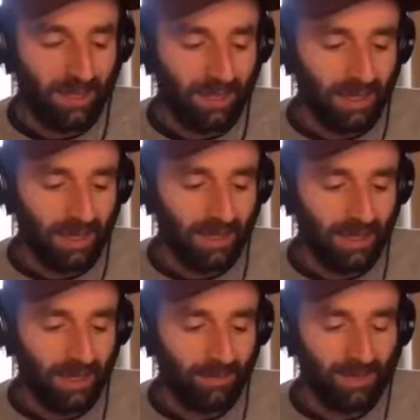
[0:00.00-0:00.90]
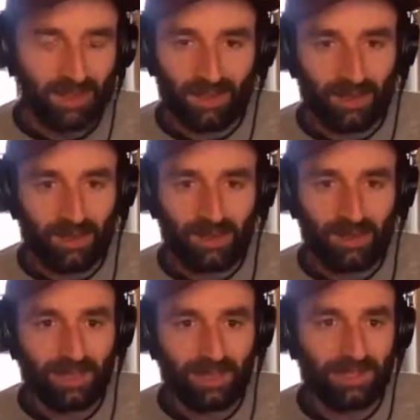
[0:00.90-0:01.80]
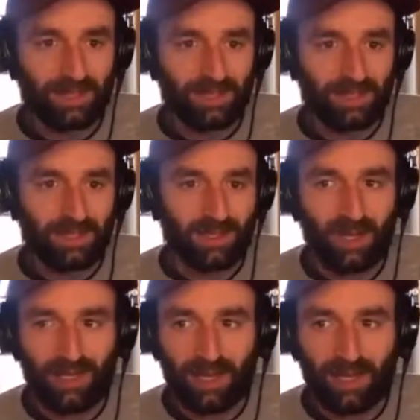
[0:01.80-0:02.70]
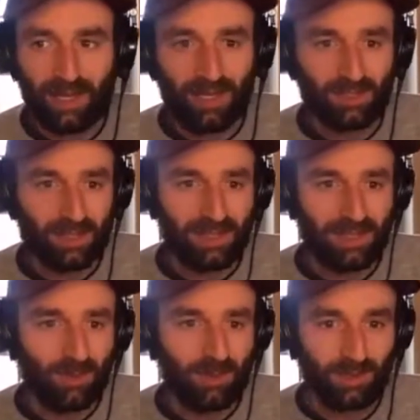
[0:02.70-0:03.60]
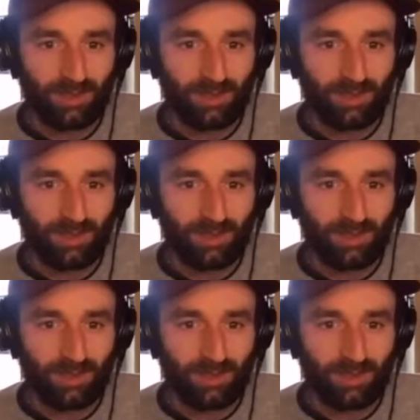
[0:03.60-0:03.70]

And the thing about DBT is you get to define that logic in SQL.